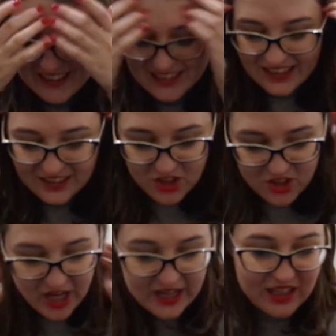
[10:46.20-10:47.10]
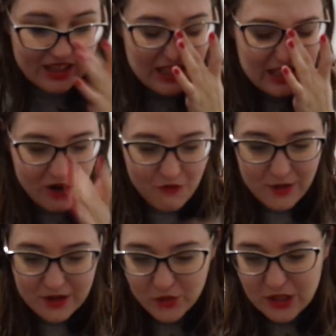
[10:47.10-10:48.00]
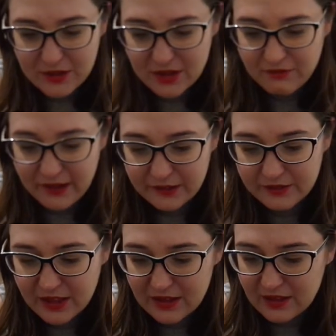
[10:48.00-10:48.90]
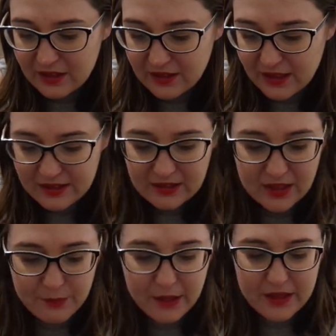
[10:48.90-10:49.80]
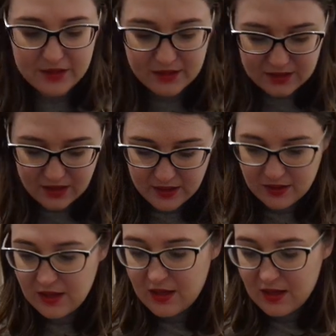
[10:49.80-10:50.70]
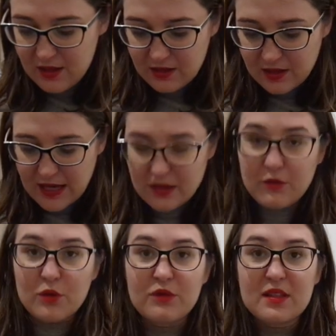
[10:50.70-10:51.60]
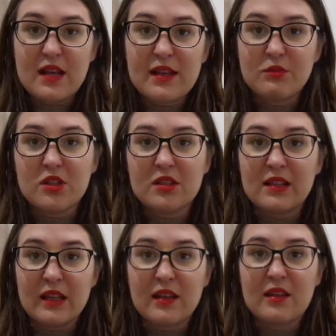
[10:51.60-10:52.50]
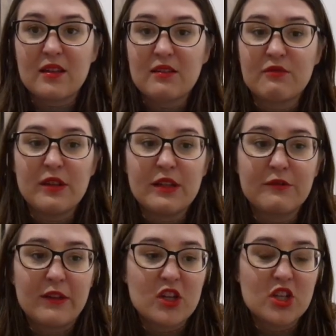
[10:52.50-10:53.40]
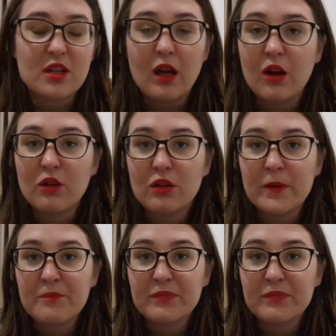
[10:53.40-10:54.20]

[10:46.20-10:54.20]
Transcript: It's like the jacket of my dreams. It's velvet. It has like a biker style, kind of oversized, which is like really in fashion now.